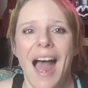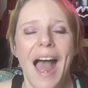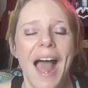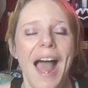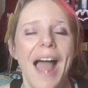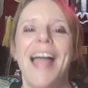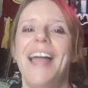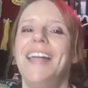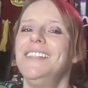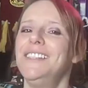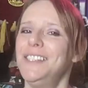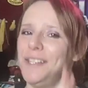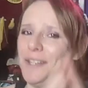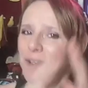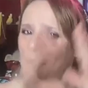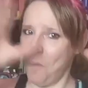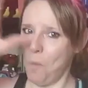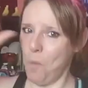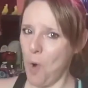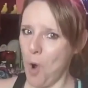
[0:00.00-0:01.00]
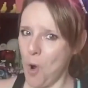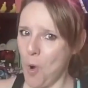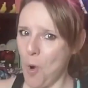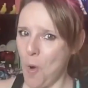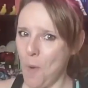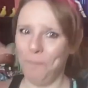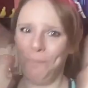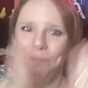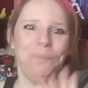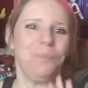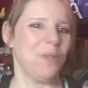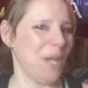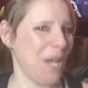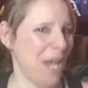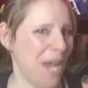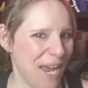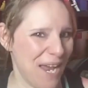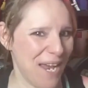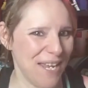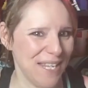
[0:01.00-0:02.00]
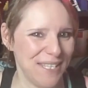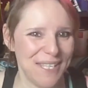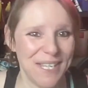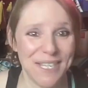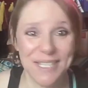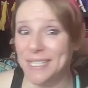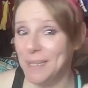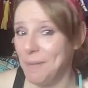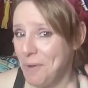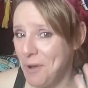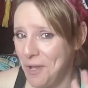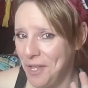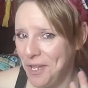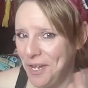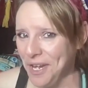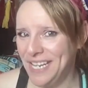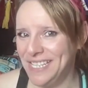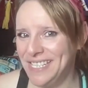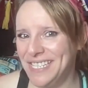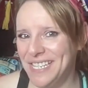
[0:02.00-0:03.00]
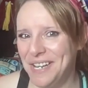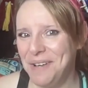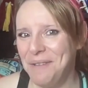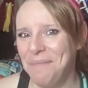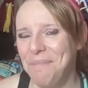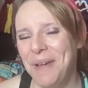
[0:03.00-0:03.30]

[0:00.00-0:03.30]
And woo, it's summer holidays now.